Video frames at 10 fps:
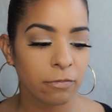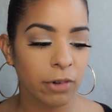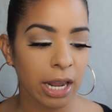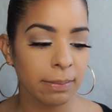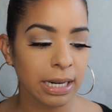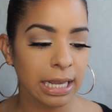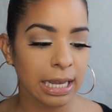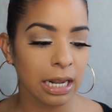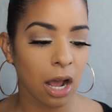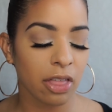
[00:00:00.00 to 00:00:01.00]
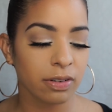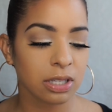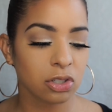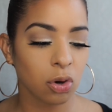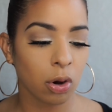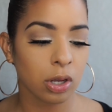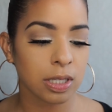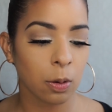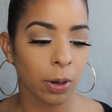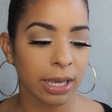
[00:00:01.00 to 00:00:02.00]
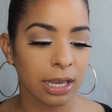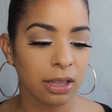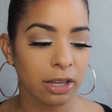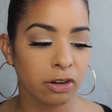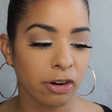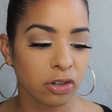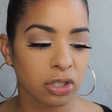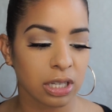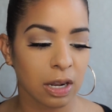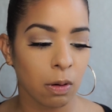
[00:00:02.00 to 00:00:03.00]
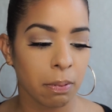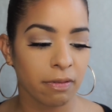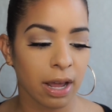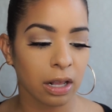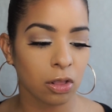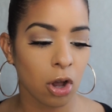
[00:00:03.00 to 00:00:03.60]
vitamin E, and other essential oils that will heal and nourish the skin while providing